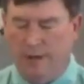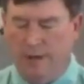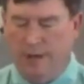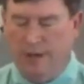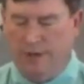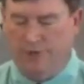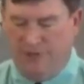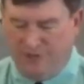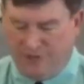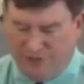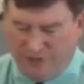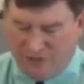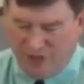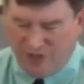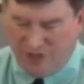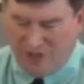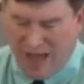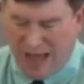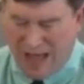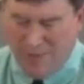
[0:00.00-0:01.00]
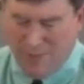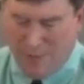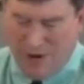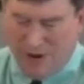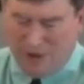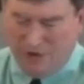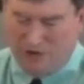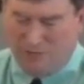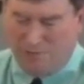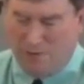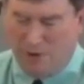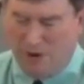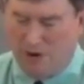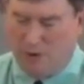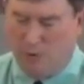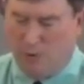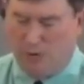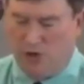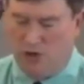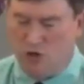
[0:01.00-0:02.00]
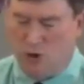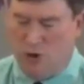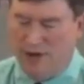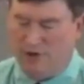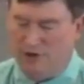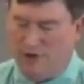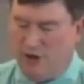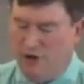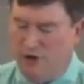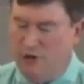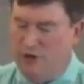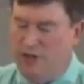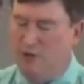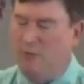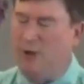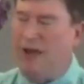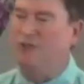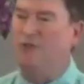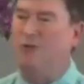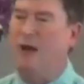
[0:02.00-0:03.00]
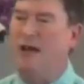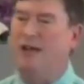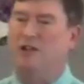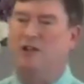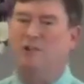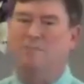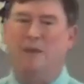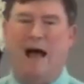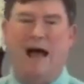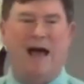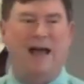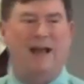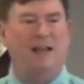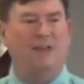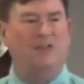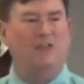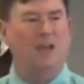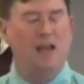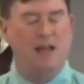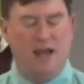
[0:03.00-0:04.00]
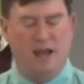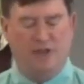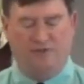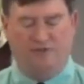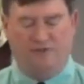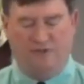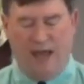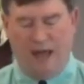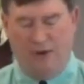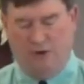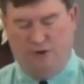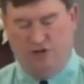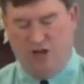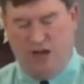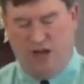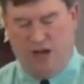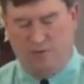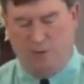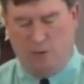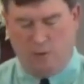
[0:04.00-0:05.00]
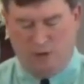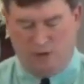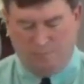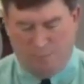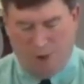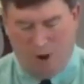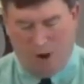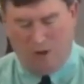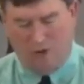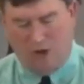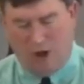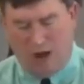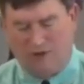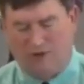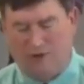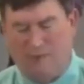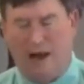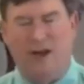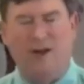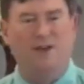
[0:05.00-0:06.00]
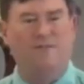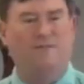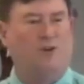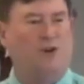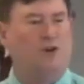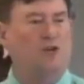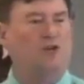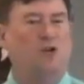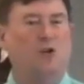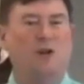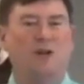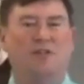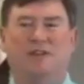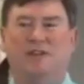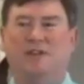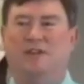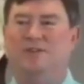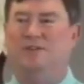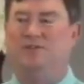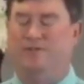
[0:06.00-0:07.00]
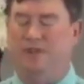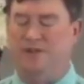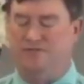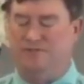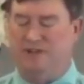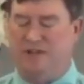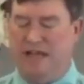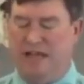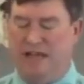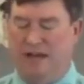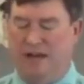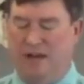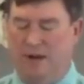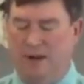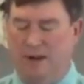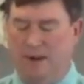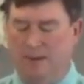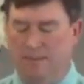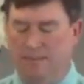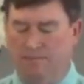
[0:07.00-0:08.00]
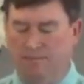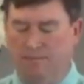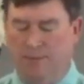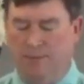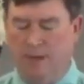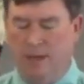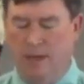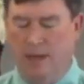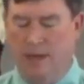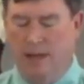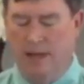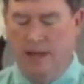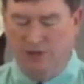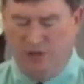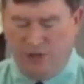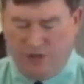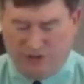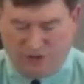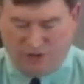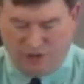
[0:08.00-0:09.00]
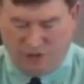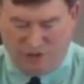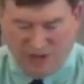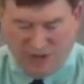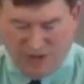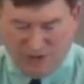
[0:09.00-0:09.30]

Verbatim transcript: This is the time when our spirit rejoins our newly resurrected bodies at the final judgment, which Paul talks about in 1 Corinthians 15. And just as Jesus